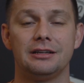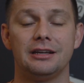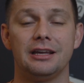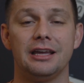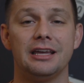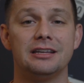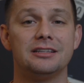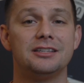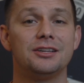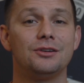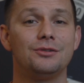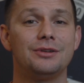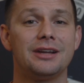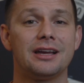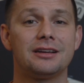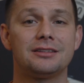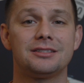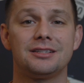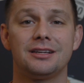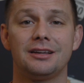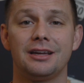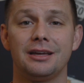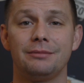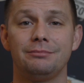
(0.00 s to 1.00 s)
Until next
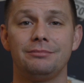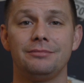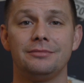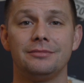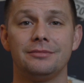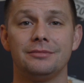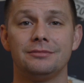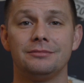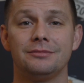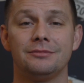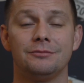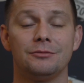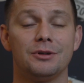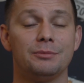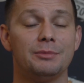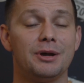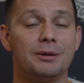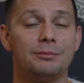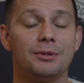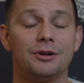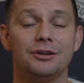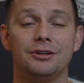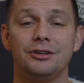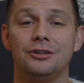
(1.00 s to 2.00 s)
time,
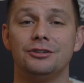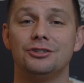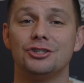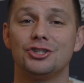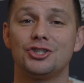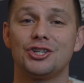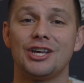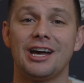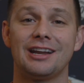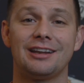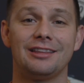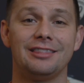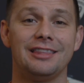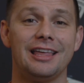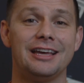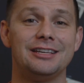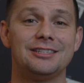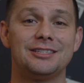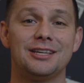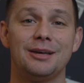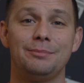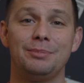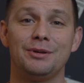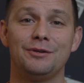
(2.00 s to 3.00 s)
remember, you just got to
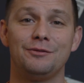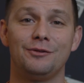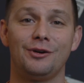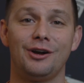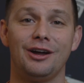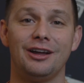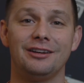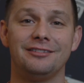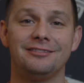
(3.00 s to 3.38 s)
lace up and run.